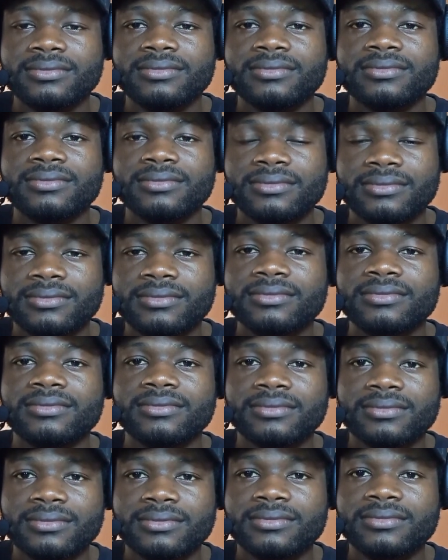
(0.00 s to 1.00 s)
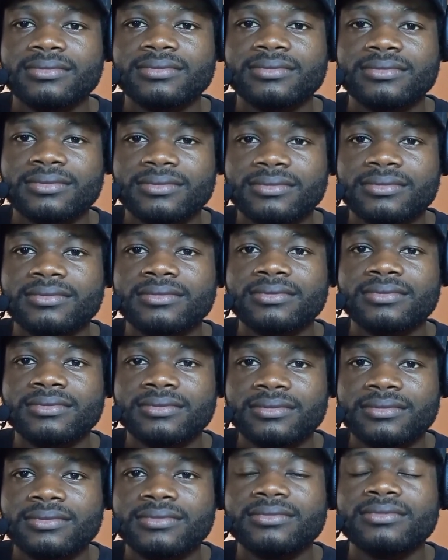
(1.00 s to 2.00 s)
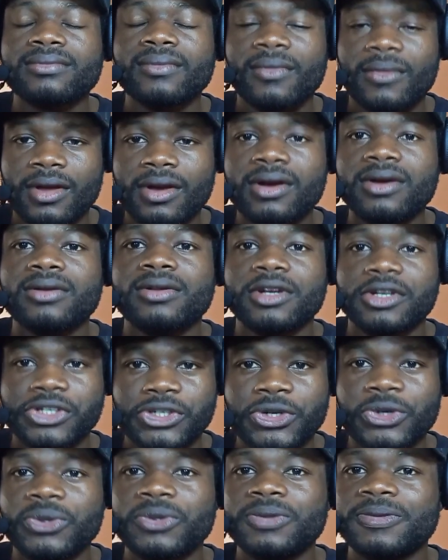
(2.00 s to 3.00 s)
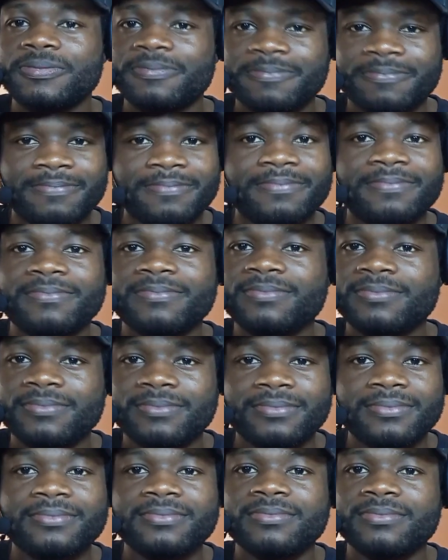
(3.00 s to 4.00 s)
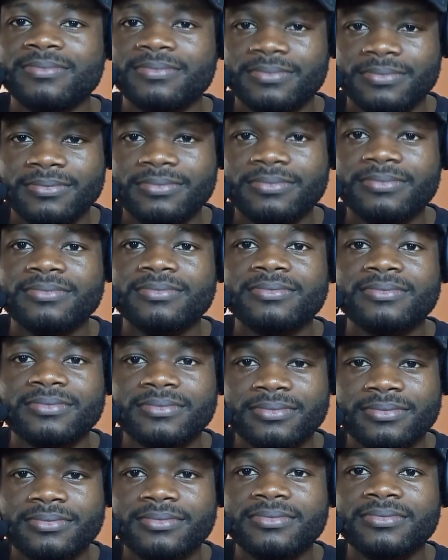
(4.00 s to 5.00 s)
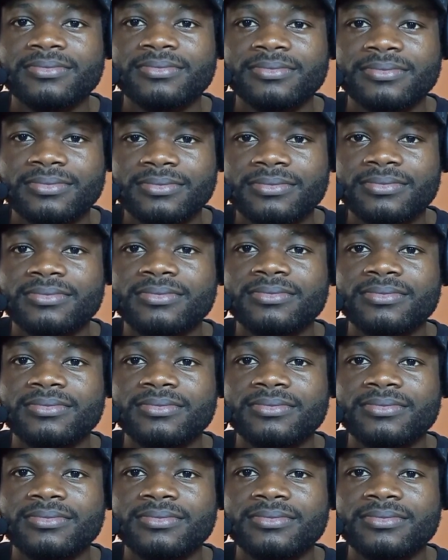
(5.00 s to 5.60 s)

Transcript: It's okay to go back there. Yeah, that's true. As long as you don't get stuck.